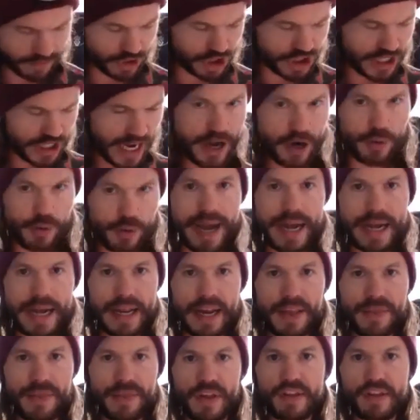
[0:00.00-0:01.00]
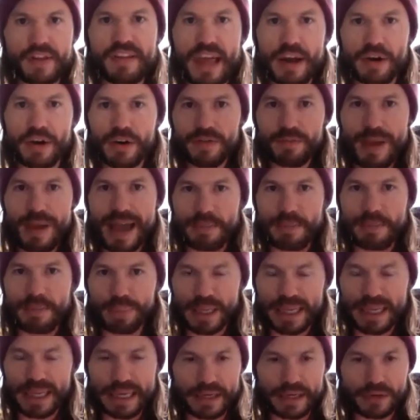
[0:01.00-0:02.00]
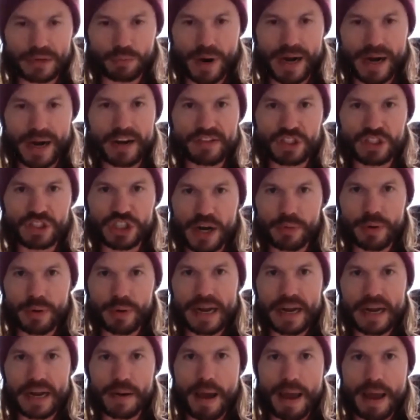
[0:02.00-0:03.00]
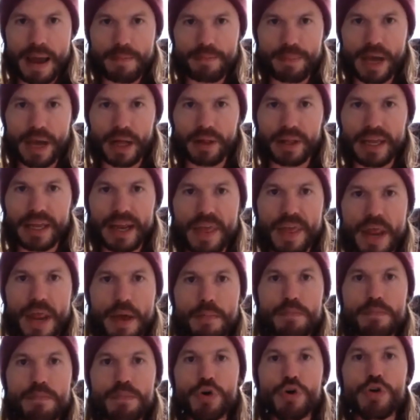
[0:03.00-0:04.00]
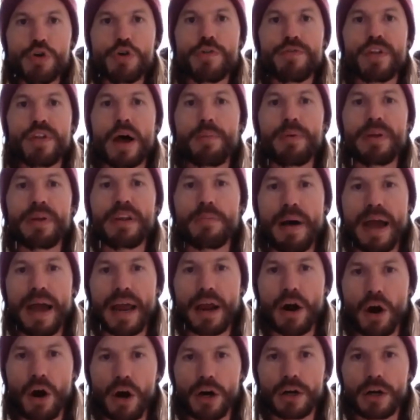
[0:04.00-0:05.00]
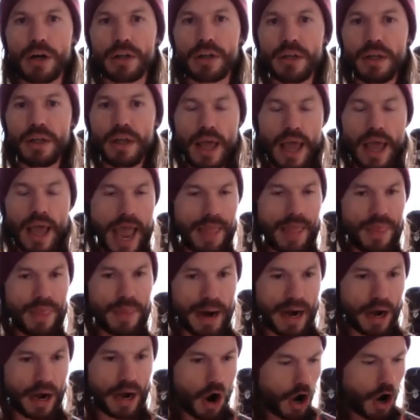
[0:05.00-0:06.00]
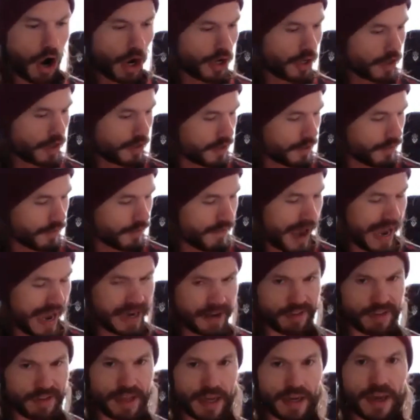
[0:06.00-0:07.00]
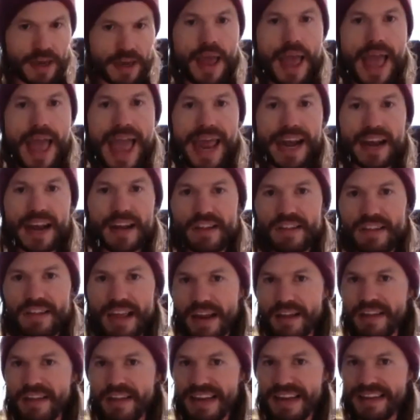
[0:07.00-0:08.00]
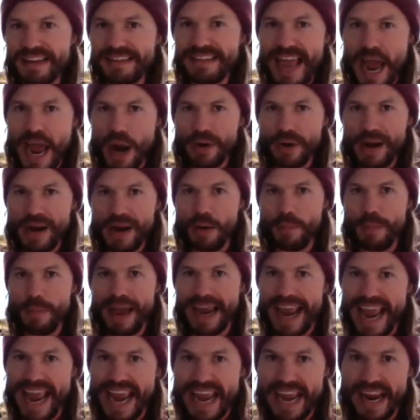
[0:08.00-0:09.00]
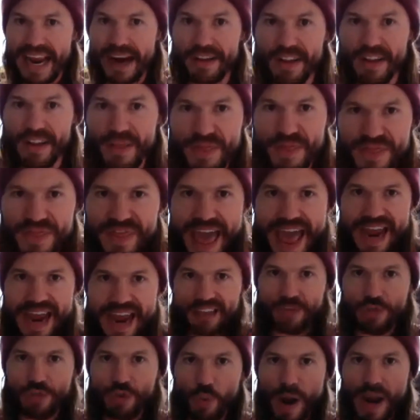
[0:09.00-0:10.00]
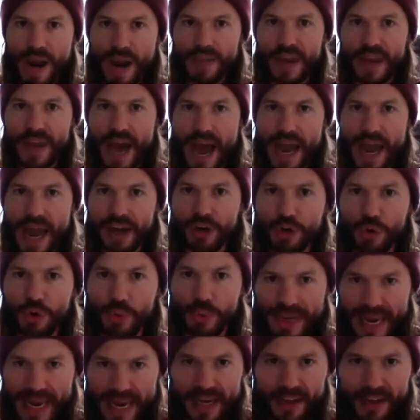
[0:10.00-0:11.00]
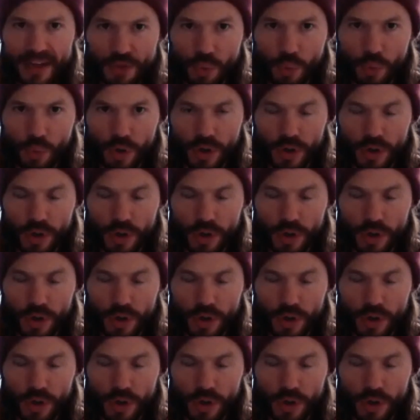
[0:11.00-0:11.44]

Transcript: sort of generated in the center of my being, right? It's generated in my belly and then it moves up into my heart, and then my heart divides it and it sends it down and out my hands. And that's the way that I create in the